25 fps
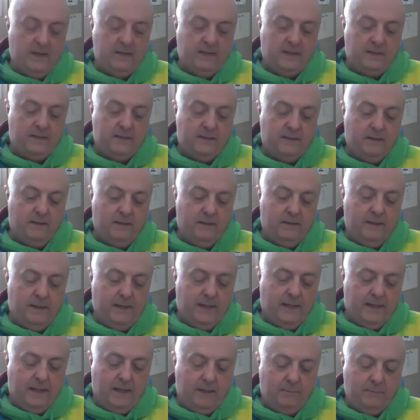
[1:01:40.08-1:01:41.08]
that,
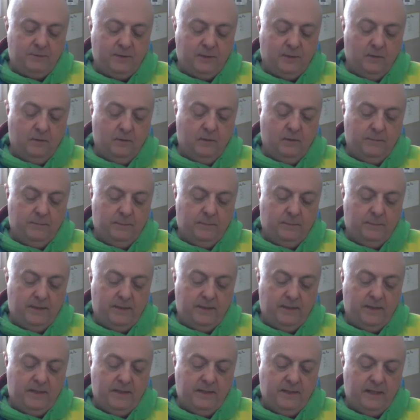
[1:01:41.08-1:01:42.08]
yeah, absolutely. But the
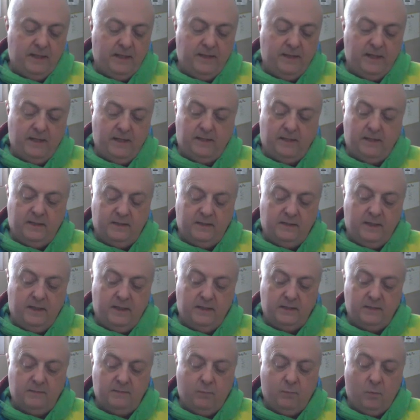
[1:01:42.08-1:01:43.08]
thing that I think
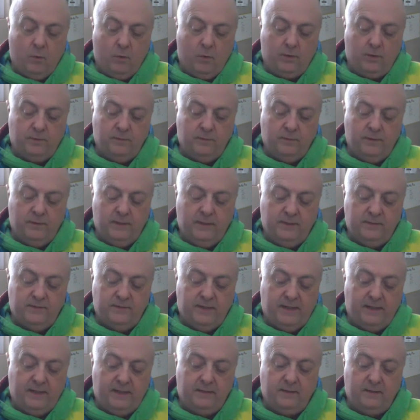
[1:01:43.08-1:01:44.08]
is important is
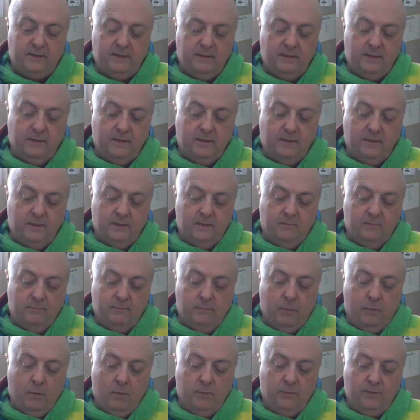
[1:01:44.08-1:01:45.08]
that
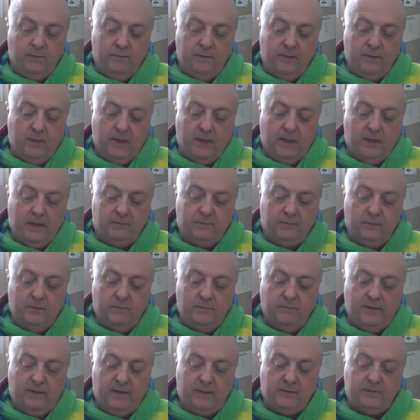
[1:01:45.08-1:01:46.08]
both of you have to
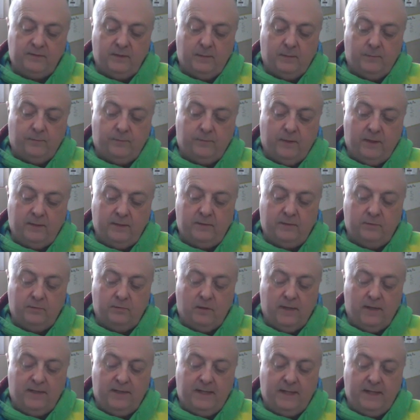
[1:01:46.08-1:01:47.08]
invest up front to
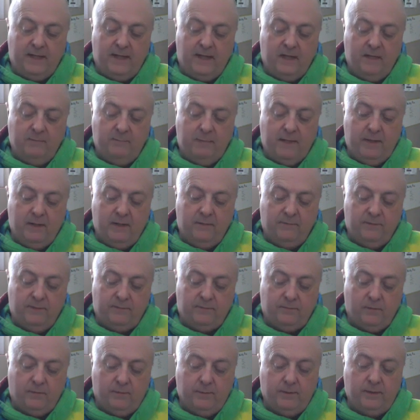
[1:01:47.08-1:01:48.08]
try to get any benefit
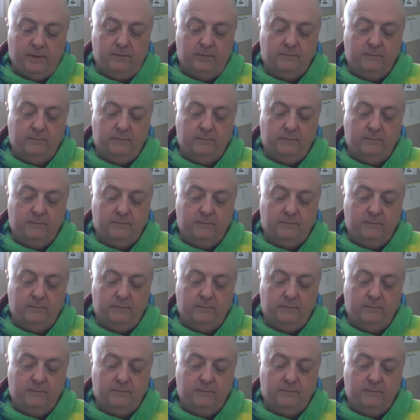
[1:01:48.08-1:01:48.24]
from it.